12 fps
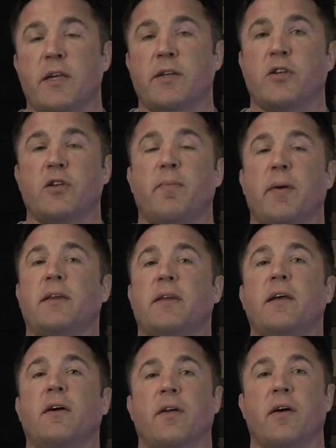but this is a big
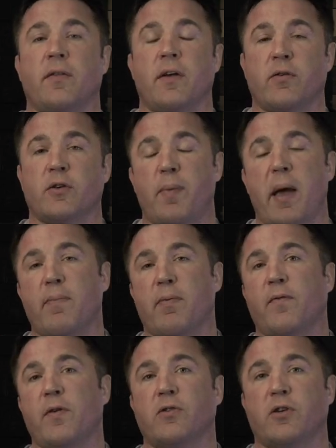deal. There is
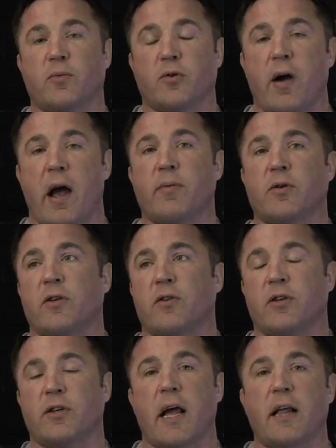pay-per-view subscribers that
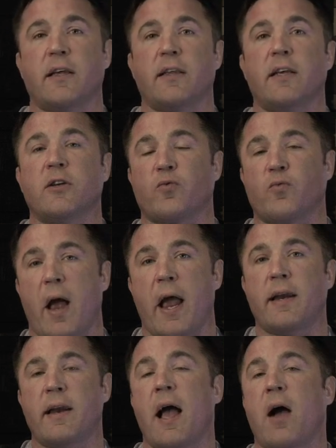are selling this
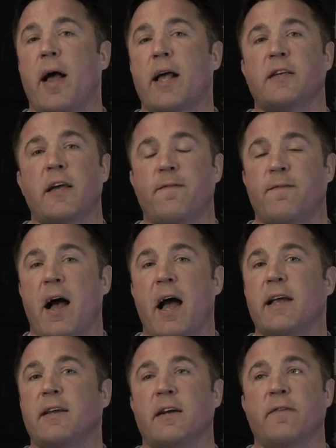right now as a
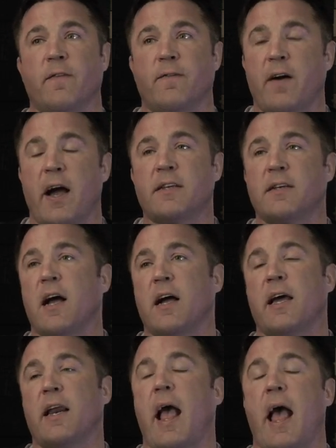fight. And if a fight's
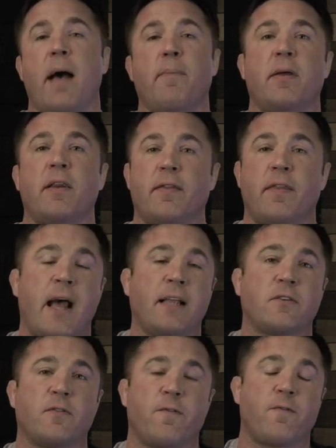not going to happen,
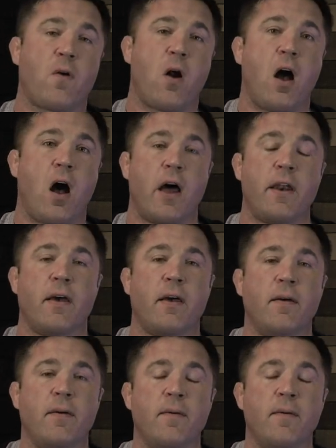that's fraud.